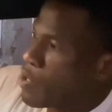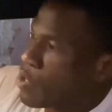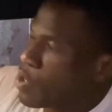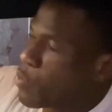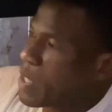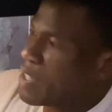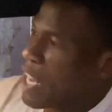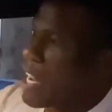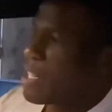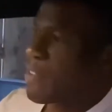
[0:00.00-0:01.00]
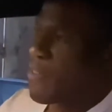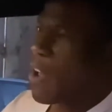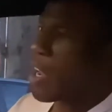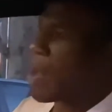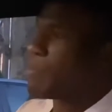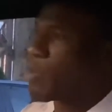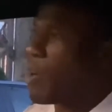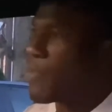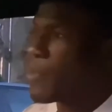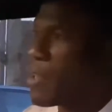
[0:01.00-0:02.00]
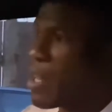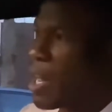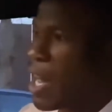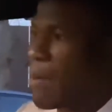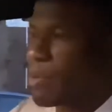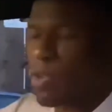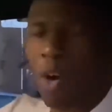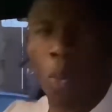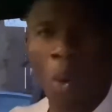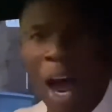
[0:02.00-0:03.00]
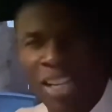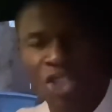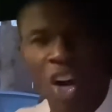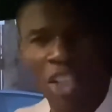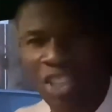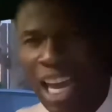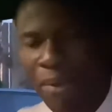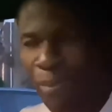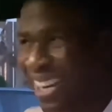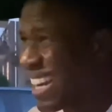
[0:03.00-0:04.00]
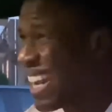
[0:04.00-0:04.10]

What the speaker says: You just twist it and the phone comes off. But you've got wireless charging capability.